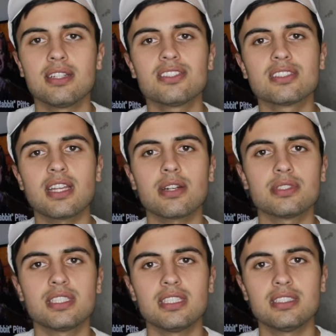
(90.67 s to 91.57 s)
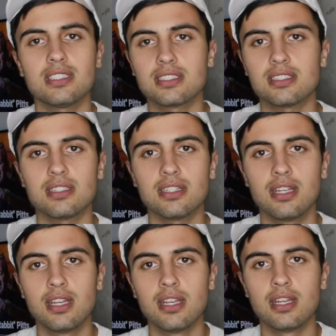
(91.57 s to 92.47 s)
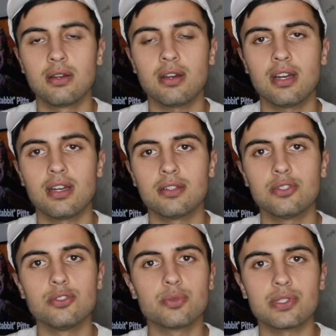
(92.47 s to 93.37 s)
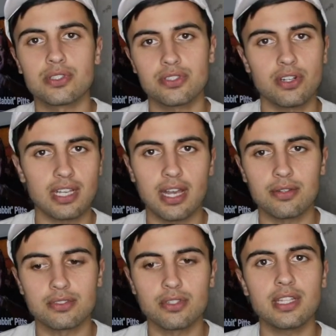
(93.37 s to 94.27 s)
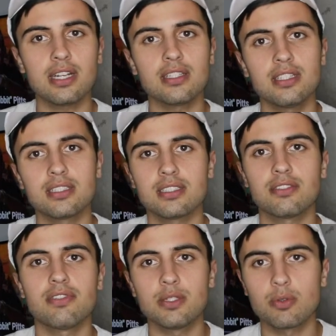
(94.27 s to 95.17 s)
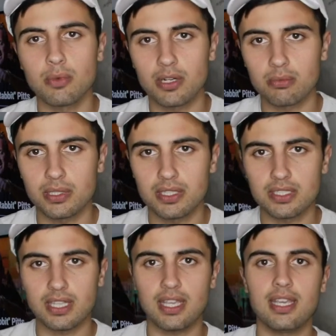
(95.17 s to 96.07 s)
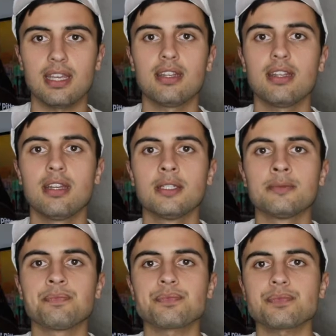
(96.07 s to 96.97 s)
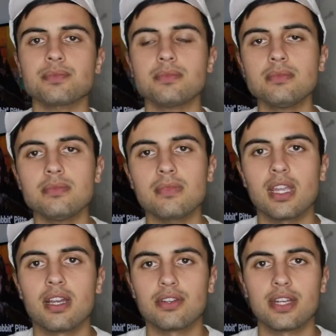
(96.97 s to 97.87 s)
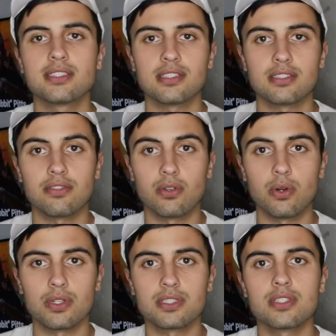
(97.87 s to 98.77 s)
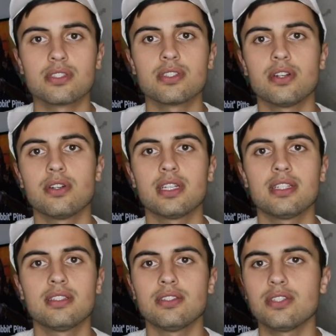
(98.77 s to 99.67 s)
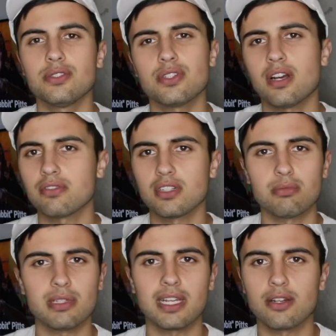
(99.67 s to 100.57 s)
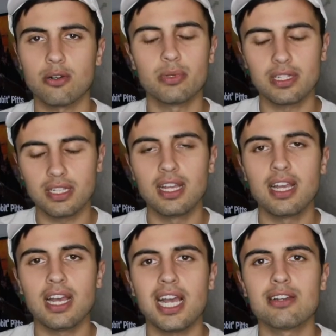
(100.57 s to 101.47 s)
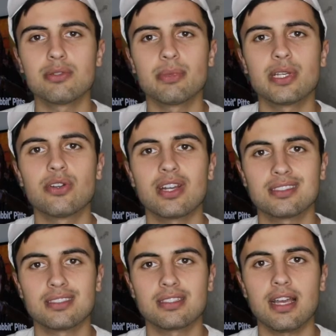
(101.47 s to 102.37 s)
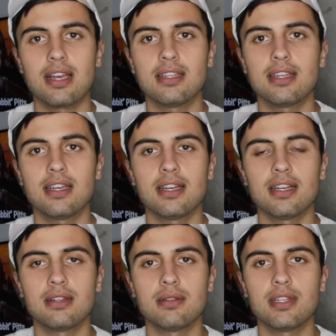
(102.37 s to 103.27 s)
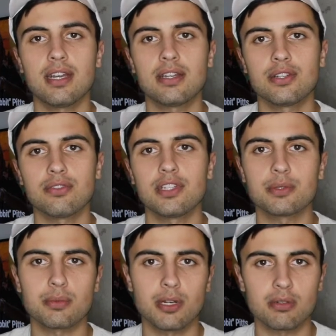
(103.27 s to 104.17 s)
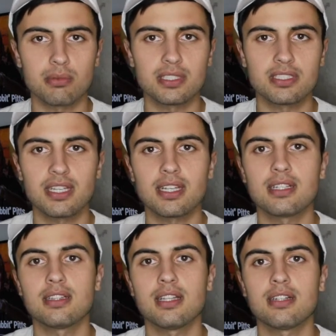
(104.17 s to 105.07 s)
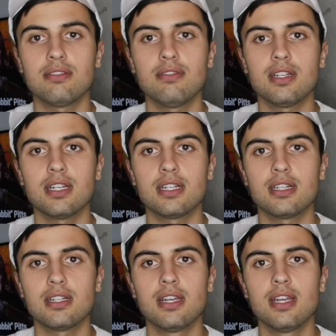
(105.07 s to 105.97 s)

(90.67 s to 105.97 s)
Just not always the easiest to use when you're starting out. So that'll lead us into Facebook Marketplace and Craigslist, of course. So, and you can use OfferUp, Letgo, but I was a big Craigslist guy, and now I know Facebook Marketplace is taking a lot of